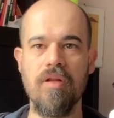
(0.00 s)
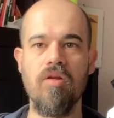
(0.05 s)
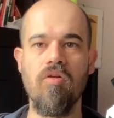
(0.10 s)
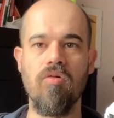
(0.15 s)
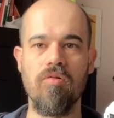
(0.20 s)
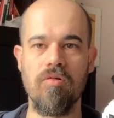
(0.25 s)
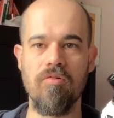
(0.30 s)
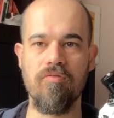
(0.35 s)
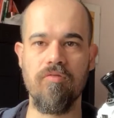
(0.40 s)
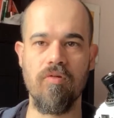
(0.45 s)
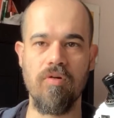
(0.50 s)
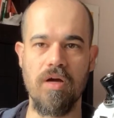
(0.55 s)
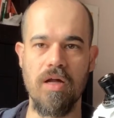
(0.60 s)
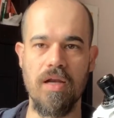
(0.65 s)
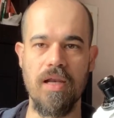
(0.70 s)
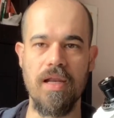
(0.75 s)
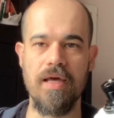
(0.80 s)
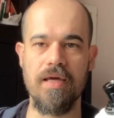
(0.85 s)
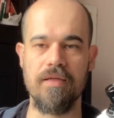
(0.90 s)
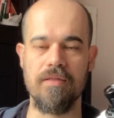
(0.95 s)
long
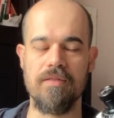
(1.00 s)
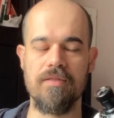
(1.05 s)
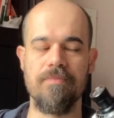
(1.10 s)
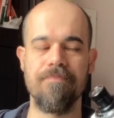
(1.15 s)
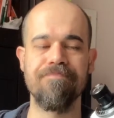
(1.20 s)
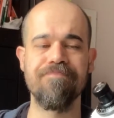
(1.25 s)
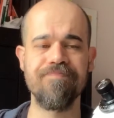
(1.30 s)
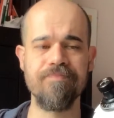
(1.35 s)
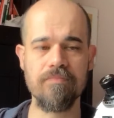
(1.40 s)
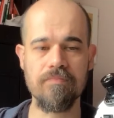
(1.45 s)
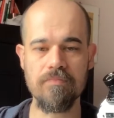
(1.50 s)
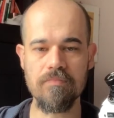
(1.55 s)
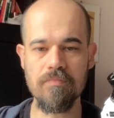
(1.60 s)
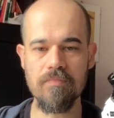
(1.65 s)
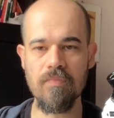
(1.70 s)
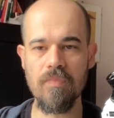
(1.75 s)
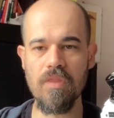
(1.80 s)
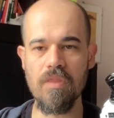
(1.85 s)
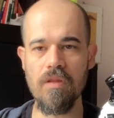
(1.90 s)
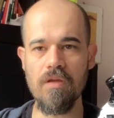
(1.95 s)
focal length.
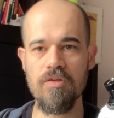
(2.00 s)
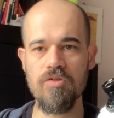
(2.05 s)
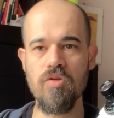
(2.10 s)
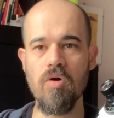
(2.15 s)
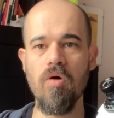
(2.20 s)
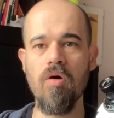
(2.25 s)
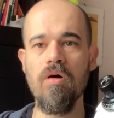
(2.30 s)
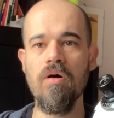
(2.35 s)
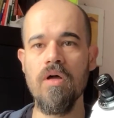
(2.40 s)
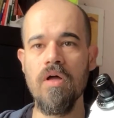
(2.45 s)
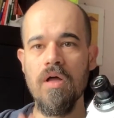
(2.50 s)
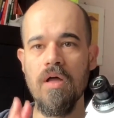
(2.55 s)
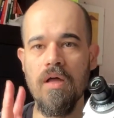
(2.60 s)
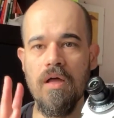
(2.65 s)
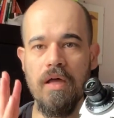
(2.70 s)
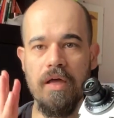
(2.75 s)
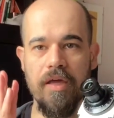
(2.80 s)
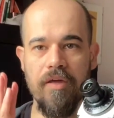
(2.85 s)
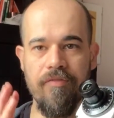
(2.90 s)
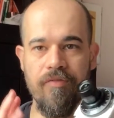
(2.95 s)
So
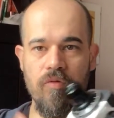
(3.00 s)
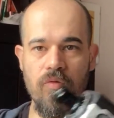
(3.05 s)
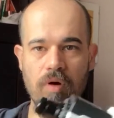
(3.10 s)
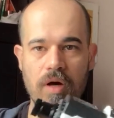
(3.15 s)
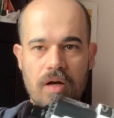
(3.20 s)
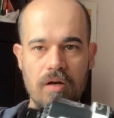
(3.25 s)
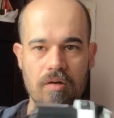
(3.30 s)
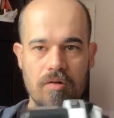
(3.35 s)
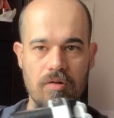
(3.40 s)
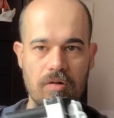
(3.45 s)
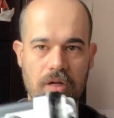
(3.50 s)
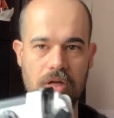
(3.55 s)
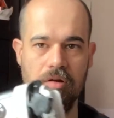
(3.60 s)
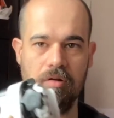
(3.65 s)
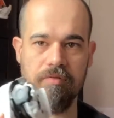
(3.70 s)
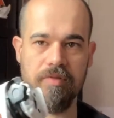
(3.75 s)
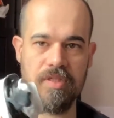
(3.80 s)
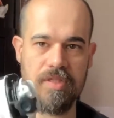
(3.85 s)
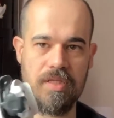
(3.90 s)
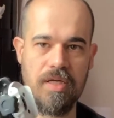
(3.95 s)
if you are an owner
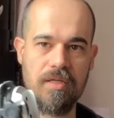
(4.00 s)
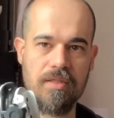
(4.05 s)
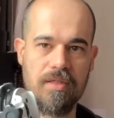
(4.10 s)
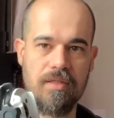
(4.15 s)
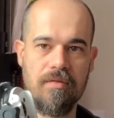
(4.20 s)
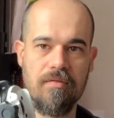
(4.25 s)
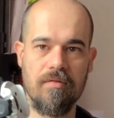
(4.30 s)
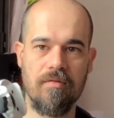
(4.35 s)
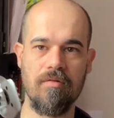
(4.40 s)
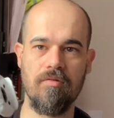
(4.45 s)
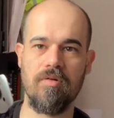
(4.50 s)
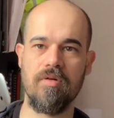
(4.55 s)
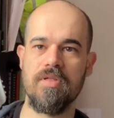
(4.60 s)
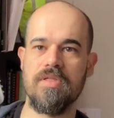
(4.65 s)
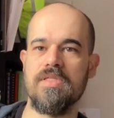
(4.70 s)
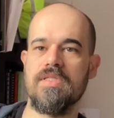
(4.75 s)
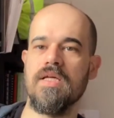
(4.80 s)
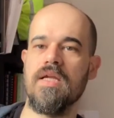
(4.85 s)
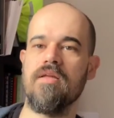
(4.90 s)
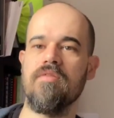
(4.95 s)
of the Star or
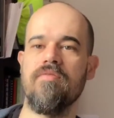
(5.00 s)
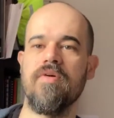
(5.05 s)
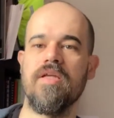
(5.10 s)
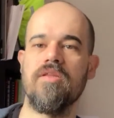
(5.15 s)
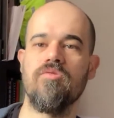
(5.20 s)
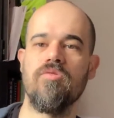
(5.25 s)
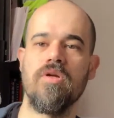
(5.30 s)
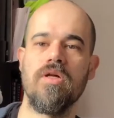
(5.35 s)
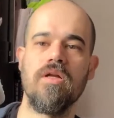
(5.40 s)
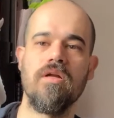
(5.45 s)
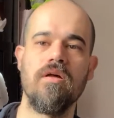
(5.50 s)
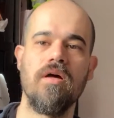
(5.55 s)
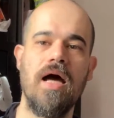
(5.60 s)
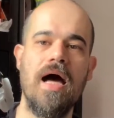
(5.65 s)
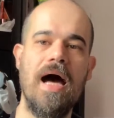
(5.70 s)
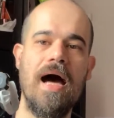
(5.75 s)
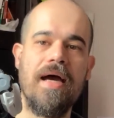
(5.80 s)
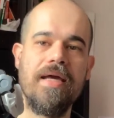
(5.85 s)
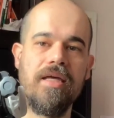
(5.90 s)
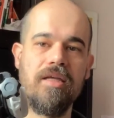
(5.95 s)
the Star Adventurer,
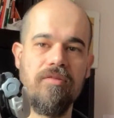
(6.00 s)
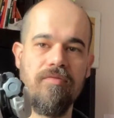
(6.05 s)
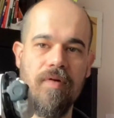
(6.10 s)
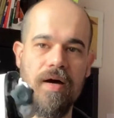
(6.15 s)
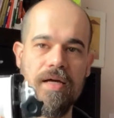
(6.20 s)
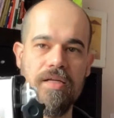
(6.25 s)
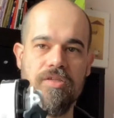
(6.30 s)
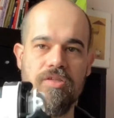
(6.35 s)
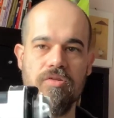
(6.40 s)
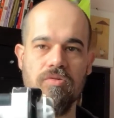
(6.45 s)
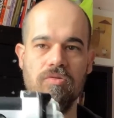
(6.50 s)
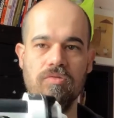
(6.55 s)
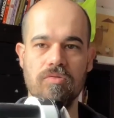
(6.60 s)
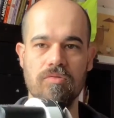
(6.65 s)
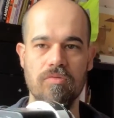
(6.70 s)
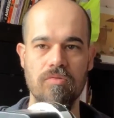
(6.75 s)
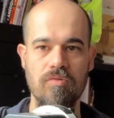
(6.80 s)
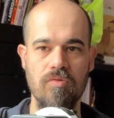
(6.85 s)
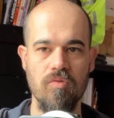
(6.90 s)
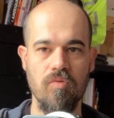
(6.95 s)
I advise you
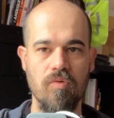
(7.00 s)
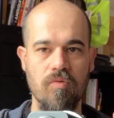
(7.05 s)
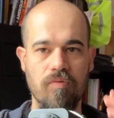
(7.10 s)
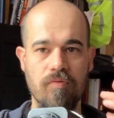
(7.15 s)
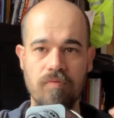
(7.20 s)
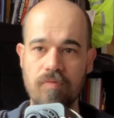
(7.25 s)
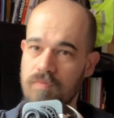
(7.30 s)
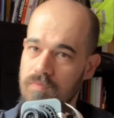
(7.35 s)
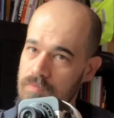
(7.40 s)
to